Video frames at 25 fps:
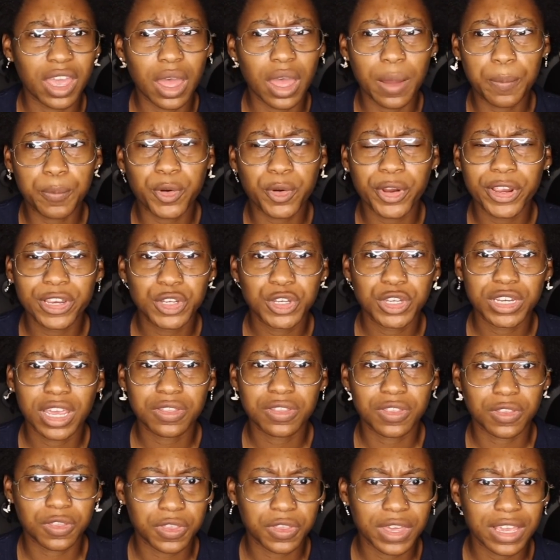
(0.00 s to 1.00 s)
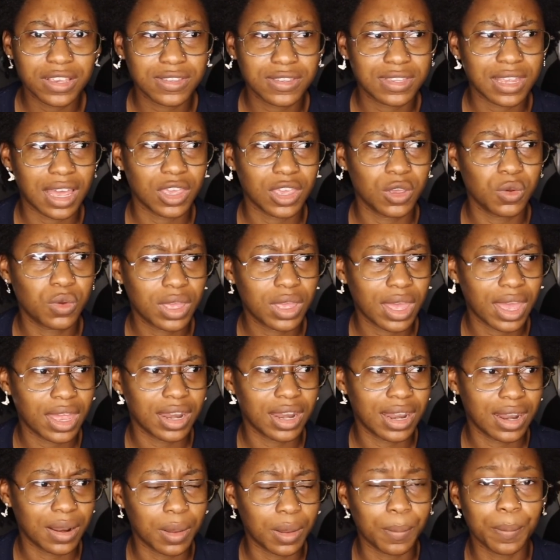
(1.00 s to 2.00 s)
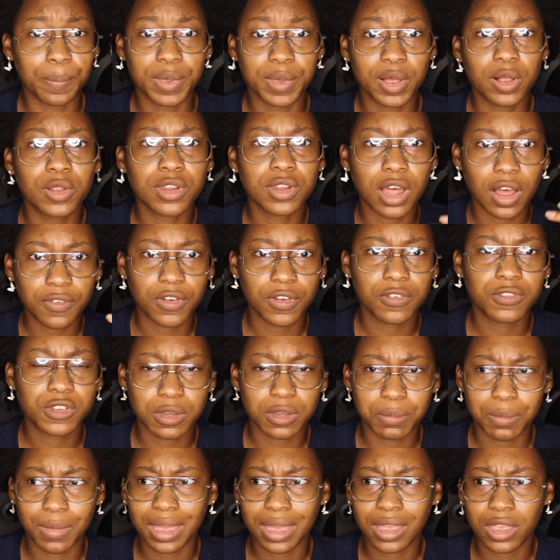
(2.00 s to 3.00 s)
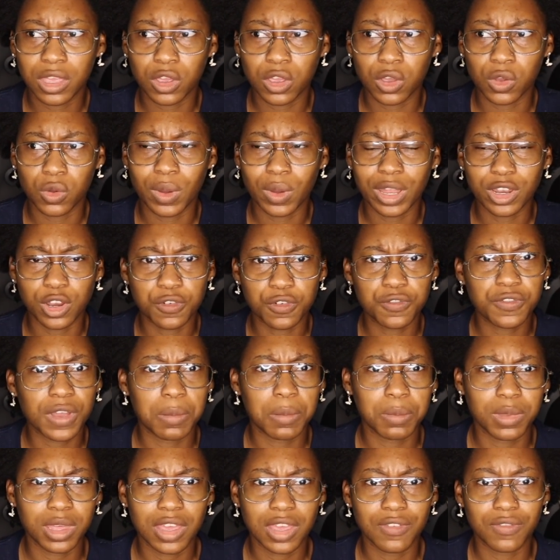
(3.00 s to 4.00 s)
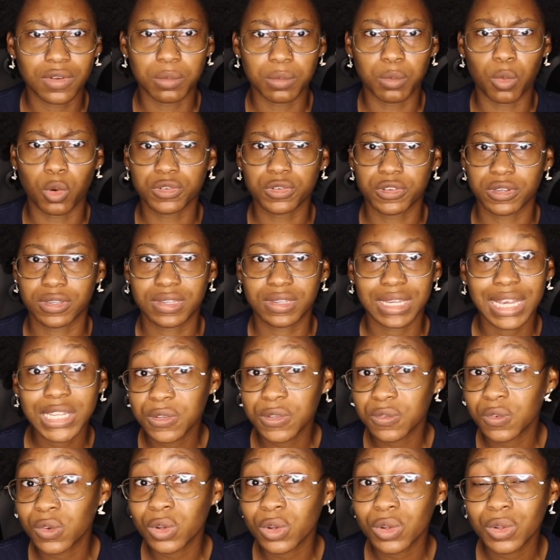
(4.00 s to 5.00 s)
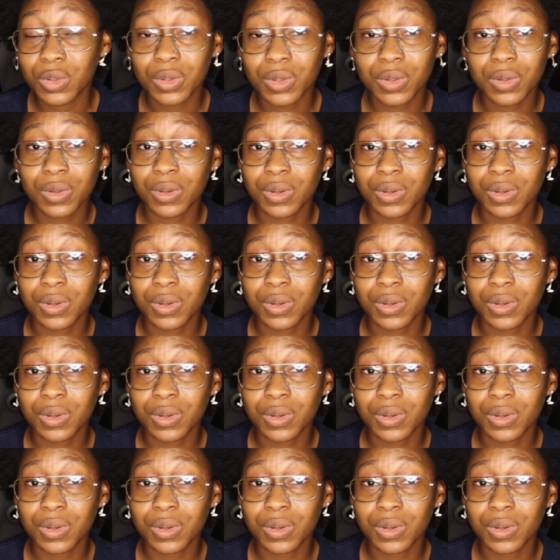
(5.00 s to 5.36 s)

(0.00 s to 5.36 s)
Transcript: appreciate the things that you can build off of to make you and your family even more successful.